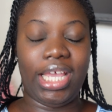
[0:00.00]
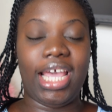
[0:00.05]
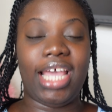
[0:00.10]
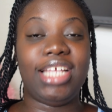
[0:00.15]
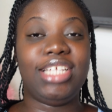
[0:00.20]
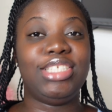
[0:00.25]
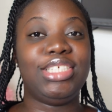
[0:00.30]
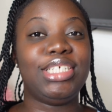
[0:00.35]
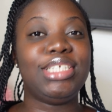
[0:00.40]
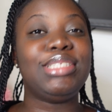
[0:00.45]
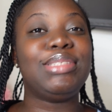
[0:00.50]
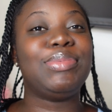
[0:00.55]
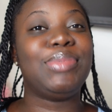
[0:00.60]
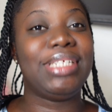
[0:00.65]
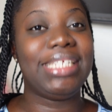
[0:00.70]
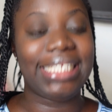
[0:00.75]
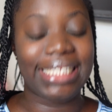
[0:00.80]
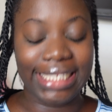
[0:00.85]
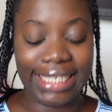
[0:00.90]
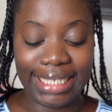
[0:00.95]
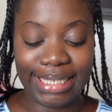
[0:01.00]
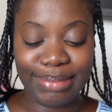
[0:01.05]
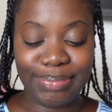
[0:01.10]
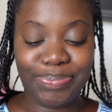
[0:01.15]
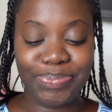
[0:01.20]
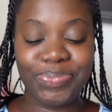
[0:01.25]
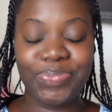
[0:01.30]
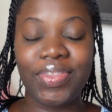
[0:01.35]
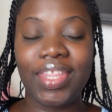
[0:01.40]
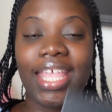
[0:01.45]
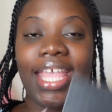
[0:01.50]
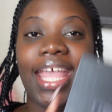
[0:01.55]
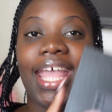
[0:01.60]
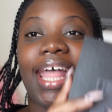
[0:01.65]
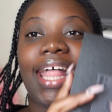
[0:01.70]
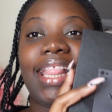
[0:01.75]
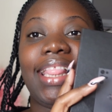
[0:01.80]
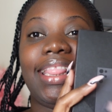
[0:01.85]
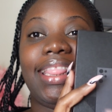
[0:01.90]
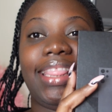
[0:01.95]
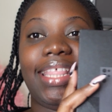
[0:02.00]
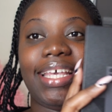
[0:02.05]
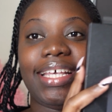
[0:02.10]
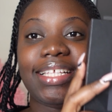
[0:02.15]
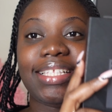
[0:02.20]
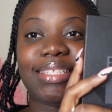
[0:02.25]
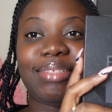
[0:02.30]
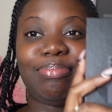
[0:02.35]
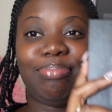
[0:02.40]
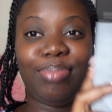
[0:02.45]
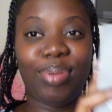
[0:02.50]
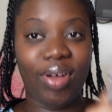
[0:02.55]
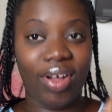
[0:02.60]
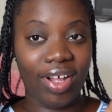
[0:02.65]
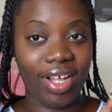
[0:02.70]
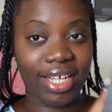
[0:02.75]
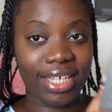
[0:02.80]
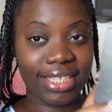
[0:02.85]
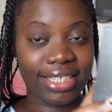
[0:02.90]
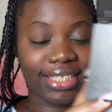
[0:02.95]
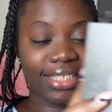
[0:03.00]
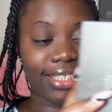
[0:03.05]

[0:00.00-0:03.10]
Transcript: I just want to say this box